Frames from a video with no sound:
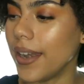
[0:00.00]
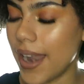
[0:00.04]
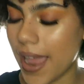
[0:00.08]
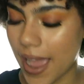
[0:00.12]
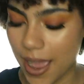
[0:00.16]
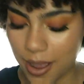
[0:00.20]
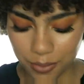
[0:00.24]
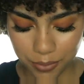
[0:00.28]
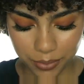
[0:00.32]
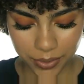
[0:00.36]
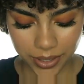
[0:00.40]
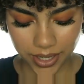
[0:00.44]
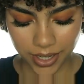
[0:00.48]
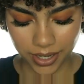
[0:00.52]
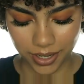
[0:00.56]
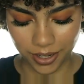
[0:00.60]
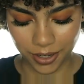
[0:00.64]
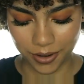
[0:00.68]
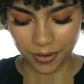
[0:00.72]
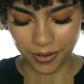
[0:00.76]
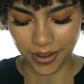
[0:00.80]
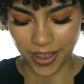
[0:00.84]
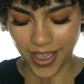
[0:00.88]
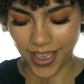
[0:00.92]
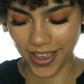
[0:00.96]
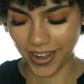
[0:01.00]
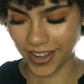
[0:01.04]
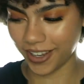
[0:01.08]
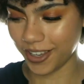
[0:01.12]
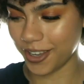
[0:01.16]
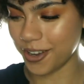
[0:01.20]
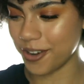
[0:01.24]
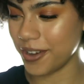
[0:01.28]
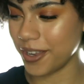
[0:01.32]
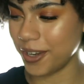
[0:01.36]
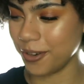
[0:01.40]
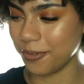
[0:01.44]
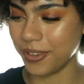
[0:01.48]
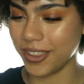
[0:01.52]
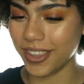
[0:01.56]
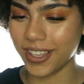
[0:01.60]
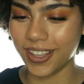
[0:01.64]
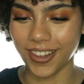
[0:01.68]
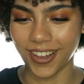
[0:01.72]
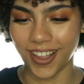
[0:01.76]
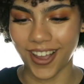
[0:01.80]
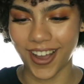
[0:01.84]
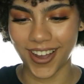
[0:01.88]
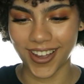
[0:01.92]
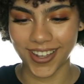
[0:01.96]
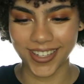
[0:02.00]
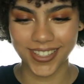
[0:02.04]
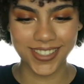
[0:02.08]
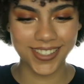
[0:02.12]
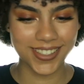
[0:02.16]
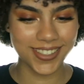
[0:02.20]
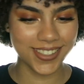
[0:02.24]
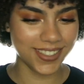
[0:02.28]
Now we can go ahead and go in with gloss.